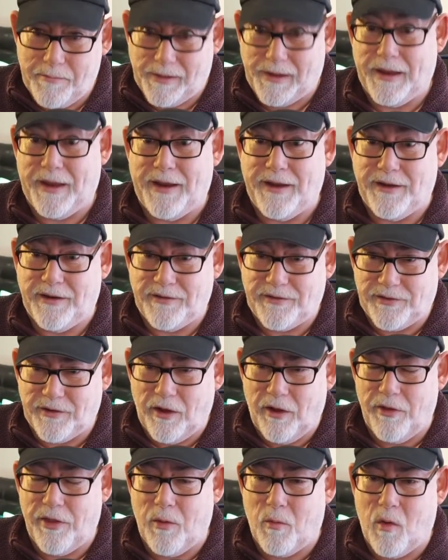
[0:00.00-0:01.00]
please.
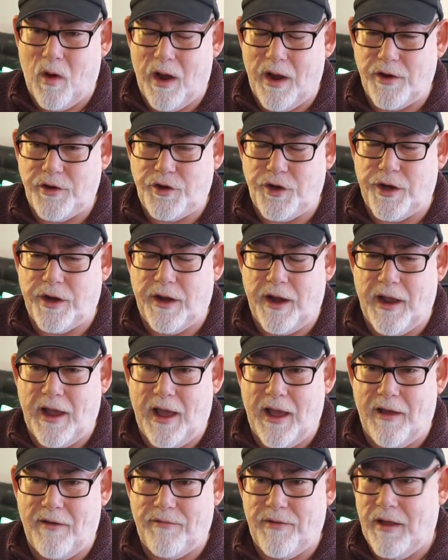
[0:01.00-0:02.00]
Otherwise, you're going to
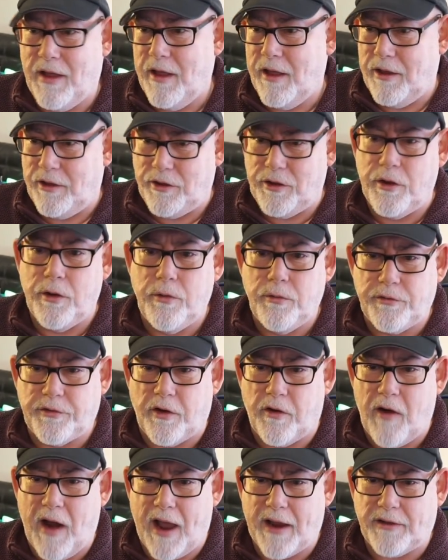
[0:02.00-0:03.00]
have
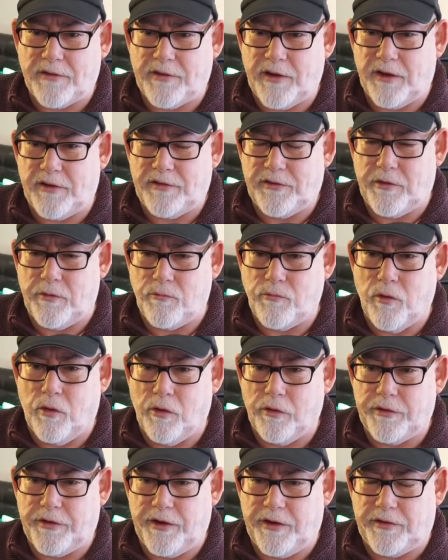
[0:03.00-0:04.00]
user access to
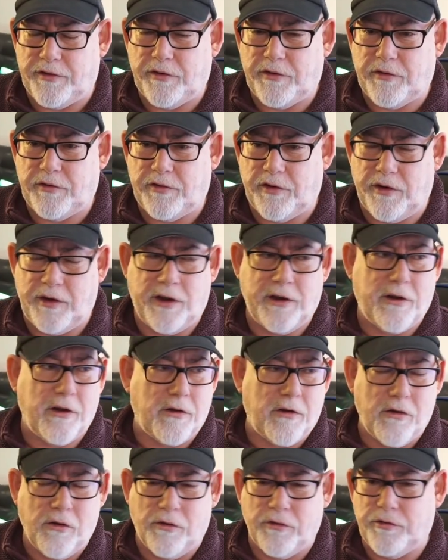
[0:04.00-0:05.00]
raw disks and you
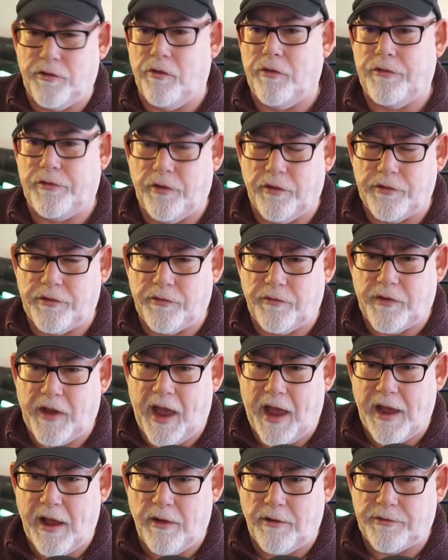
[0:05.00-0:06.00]
could cause all sorts of
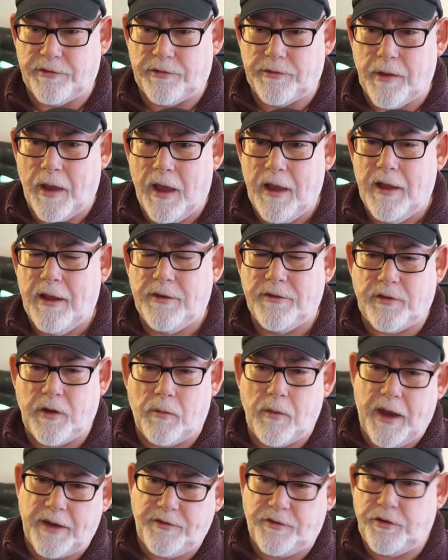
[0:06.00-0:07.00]
chaos. So
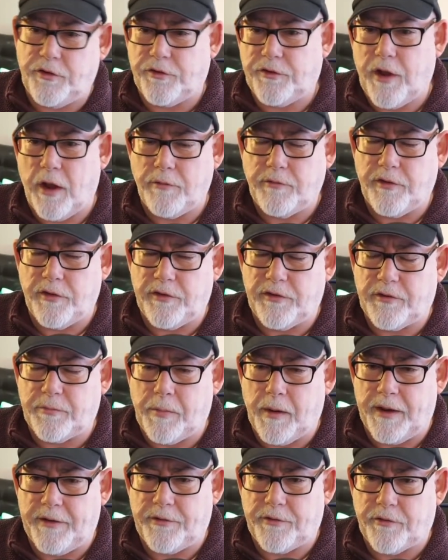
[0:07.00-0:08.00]
let's just go to the
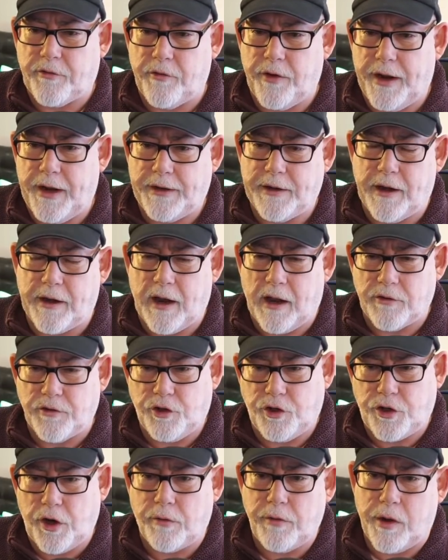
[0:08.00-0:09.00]
split screen and I'll
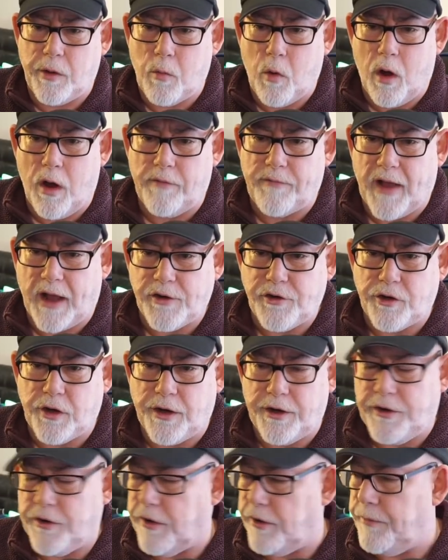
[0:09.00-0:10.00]
show you what I've
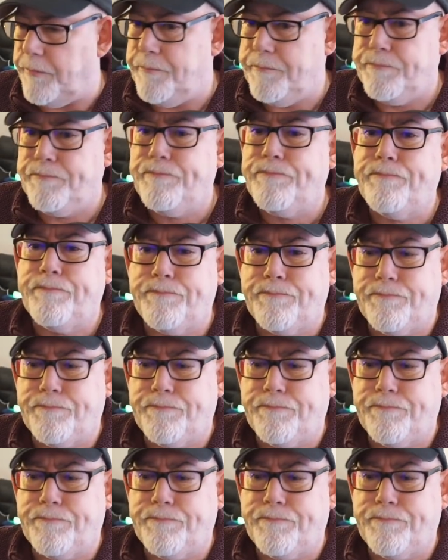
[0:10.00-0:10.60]
actually done.